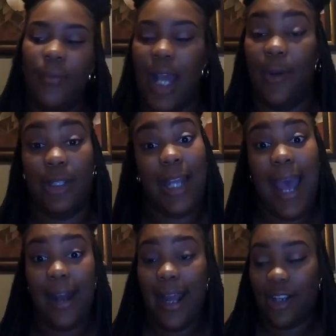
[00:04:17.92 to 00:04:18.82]
I wish I
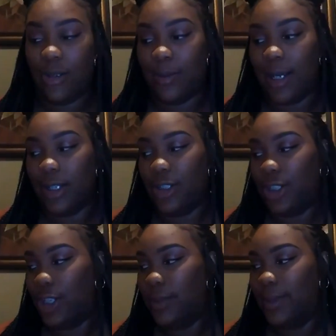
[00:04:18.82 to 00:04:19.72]
had an extra broccoli to
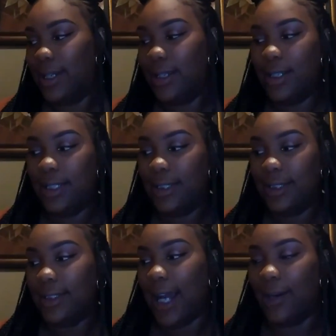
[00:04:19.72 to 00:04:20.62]
show you, but
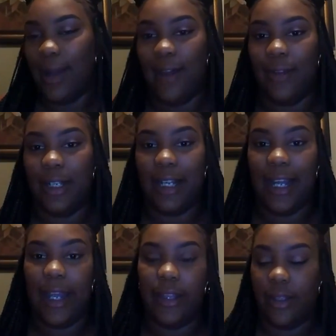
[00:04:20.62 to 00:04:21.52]
I don't have any.
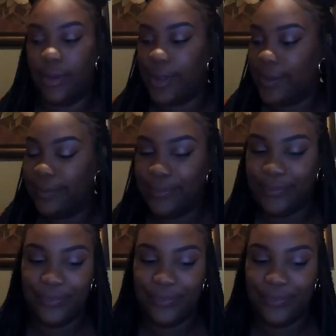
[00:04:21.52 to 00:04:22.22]
I ate those.